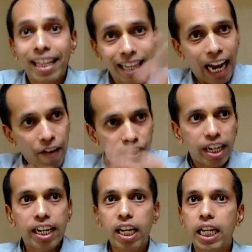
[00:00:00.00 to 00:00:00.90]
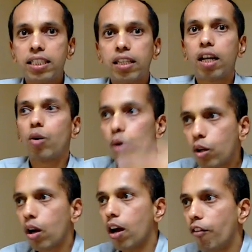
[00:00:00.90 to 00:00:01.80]
Then after increasing the
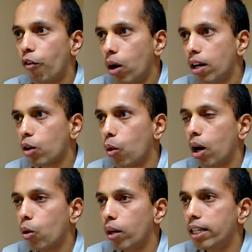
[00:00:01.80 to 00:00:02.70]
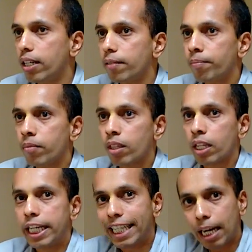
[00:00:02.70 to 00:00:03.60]
good fodder quality,
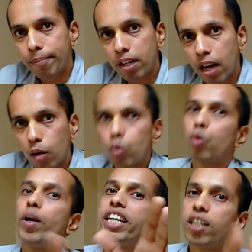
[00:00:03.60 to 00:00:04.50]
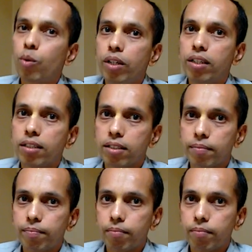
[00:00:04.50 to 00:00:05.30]
it came down to 22 liters.